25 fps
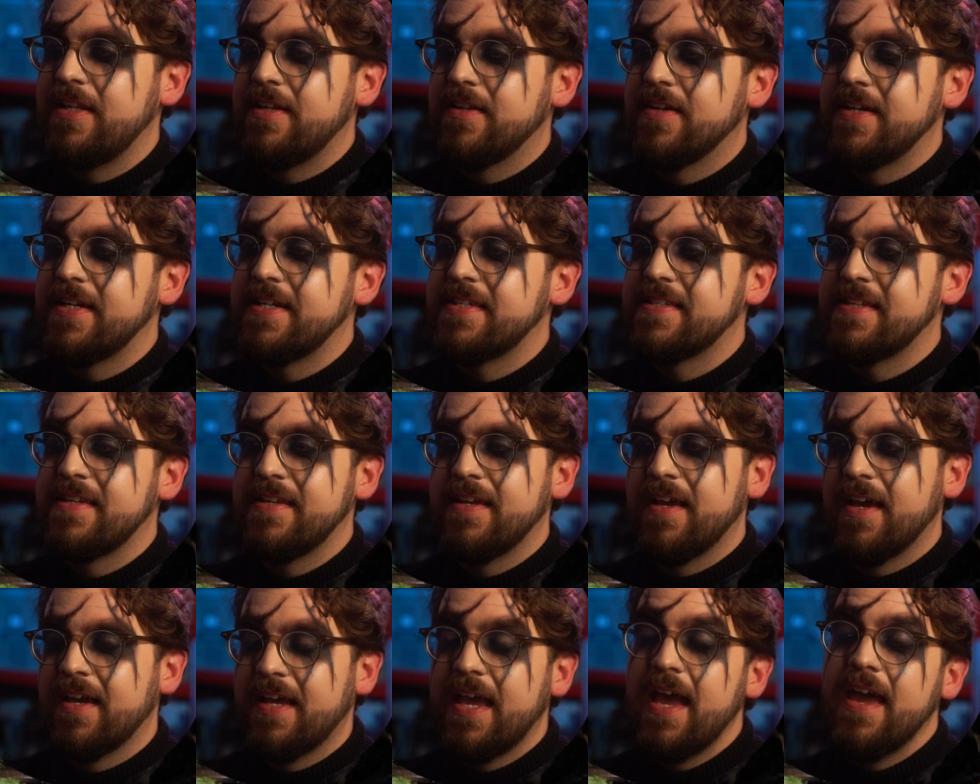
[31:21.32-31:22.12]
nice.
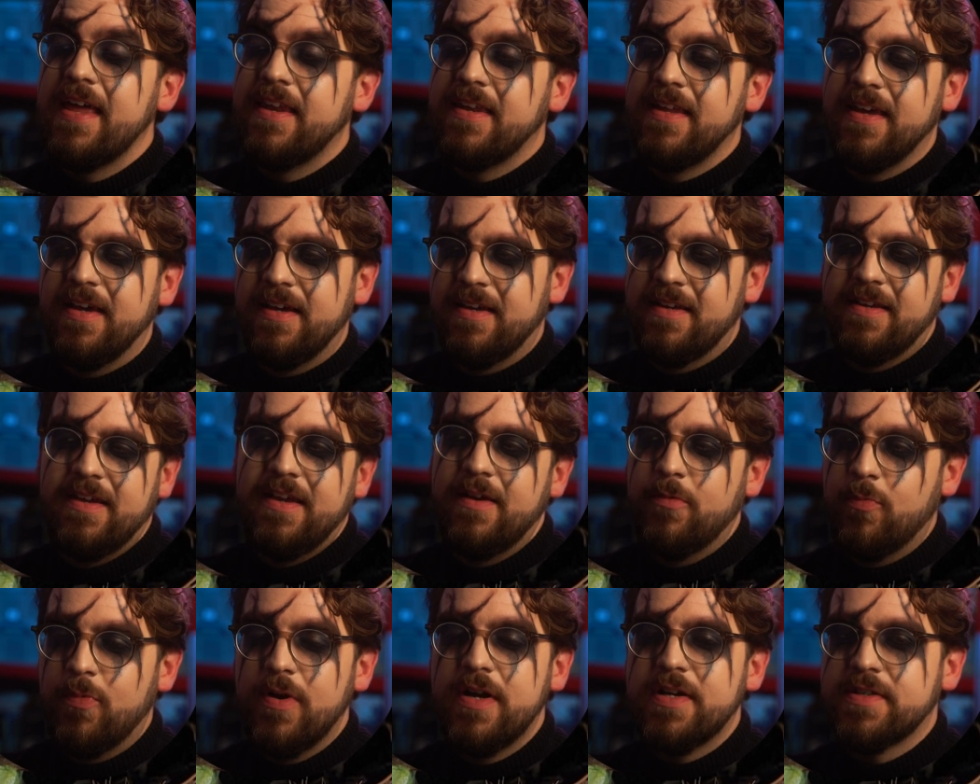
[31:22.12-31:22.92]

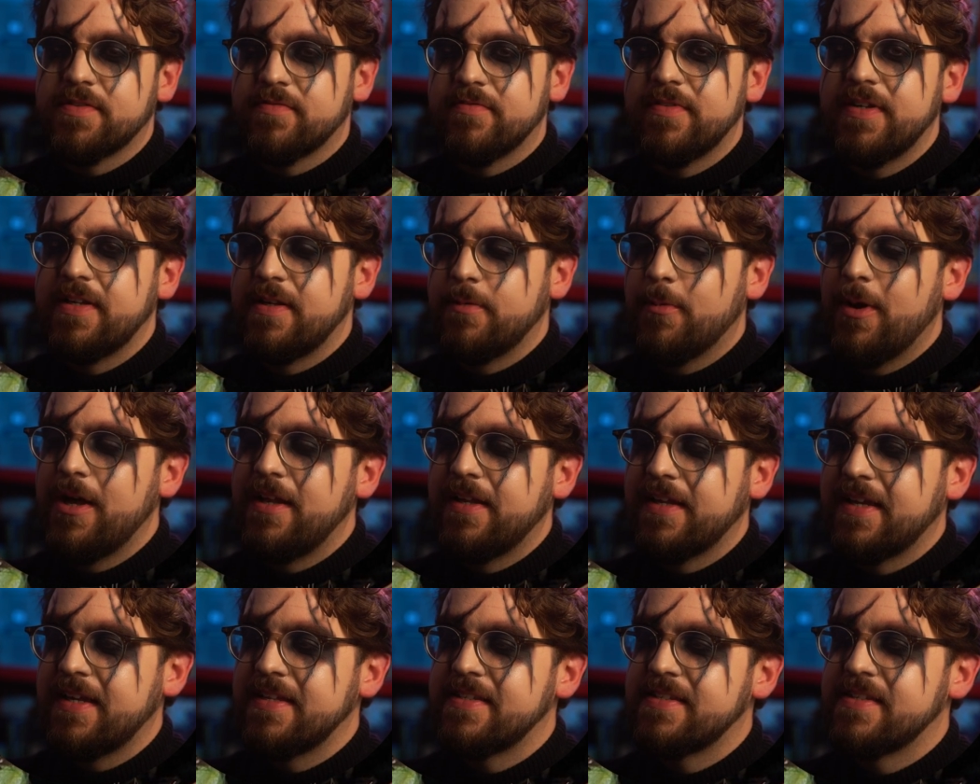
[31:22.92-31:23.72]
It works really
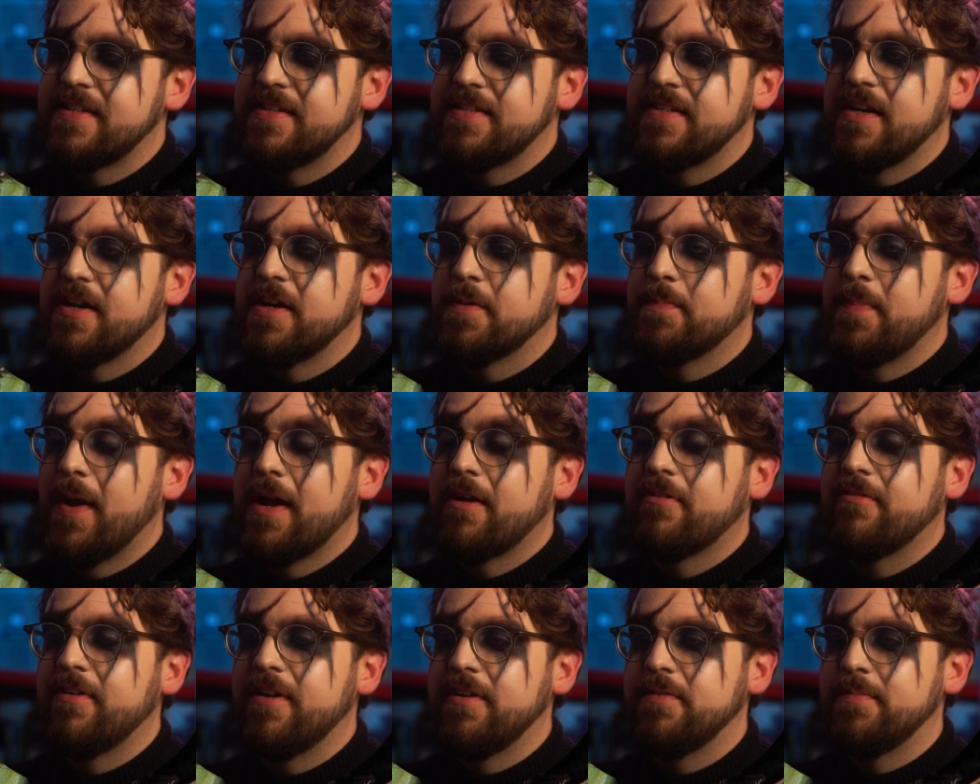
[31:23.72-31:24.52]
well against a dark
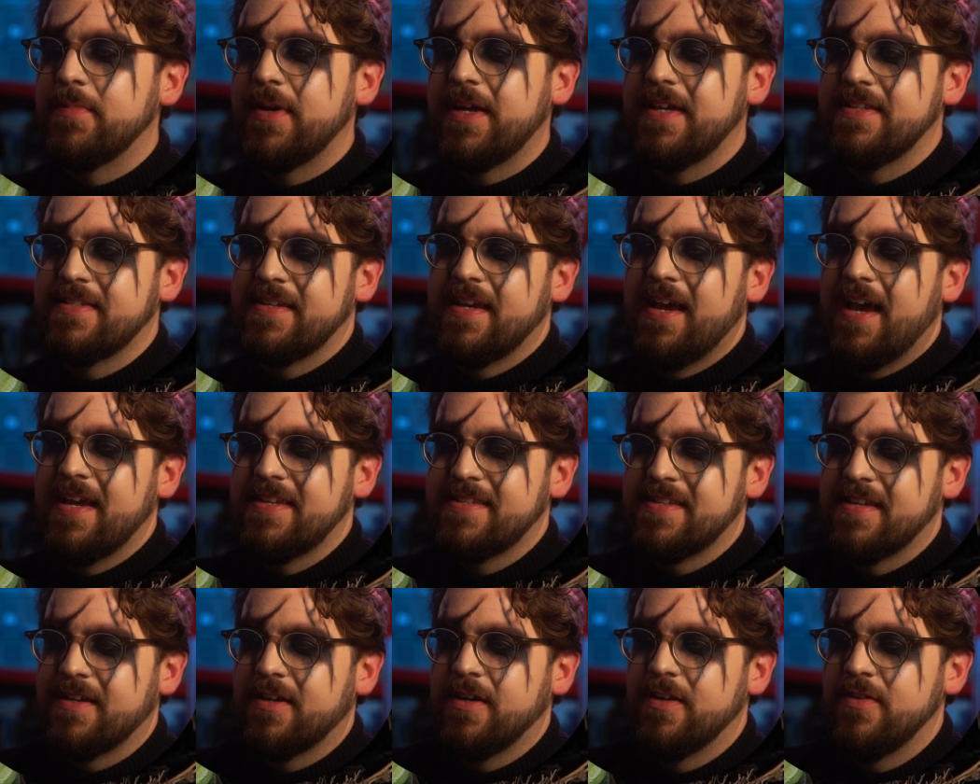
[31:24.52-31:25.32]
background because it
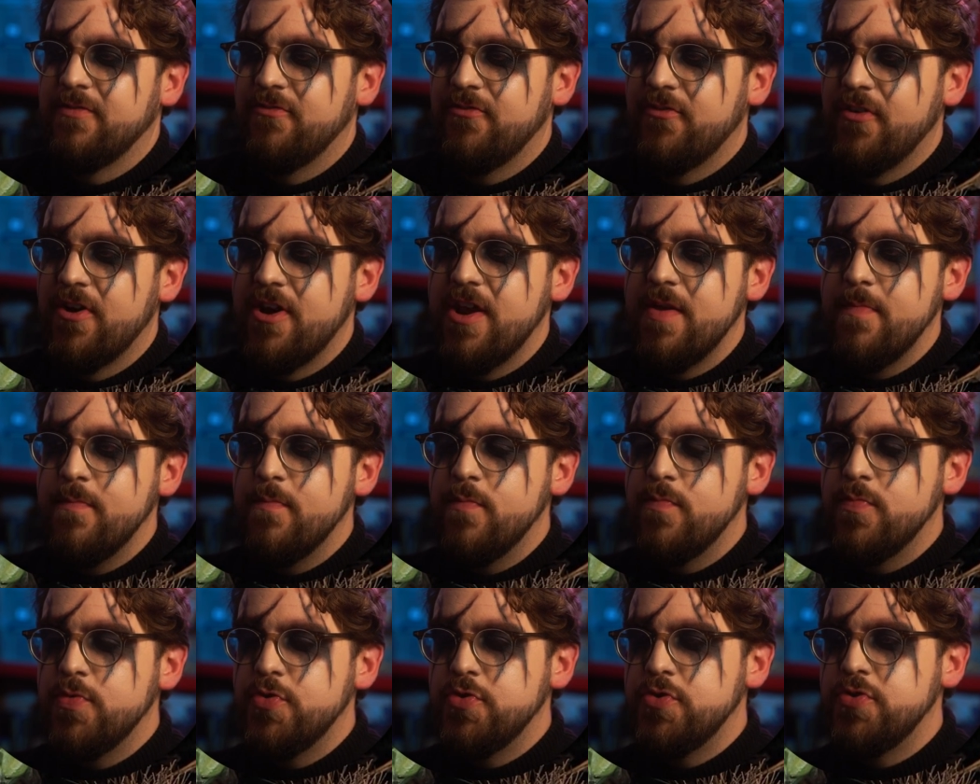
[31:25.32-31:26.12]
has that kind of very
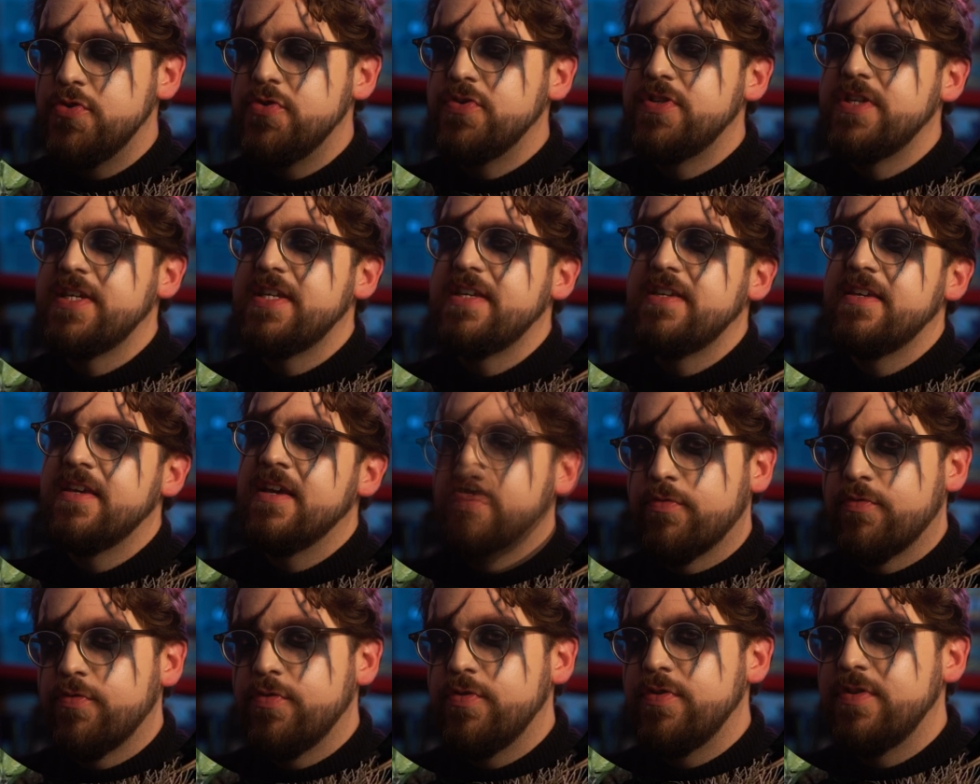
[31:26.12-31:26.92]
moody,
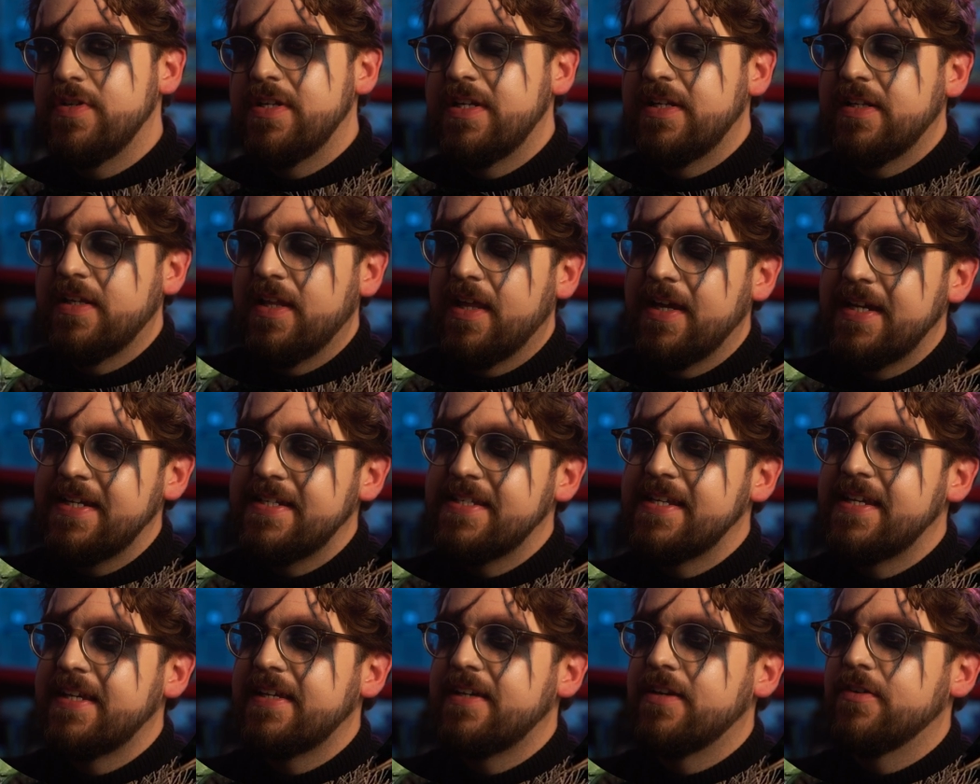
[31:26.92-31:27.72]
broody
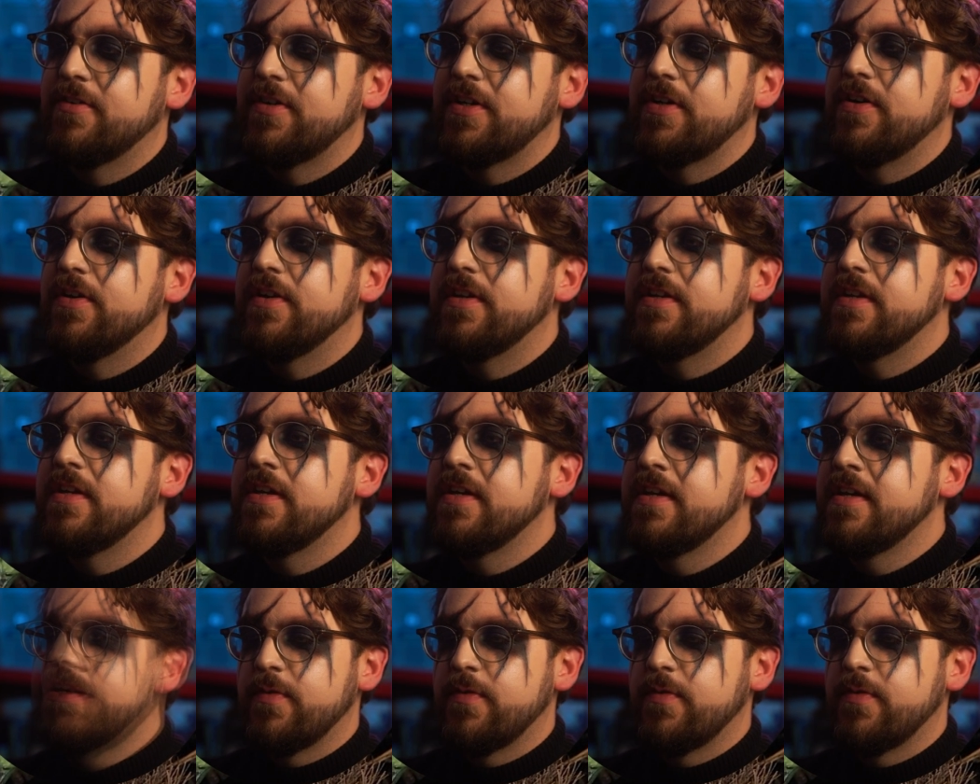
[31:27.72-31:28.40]
lighting going on.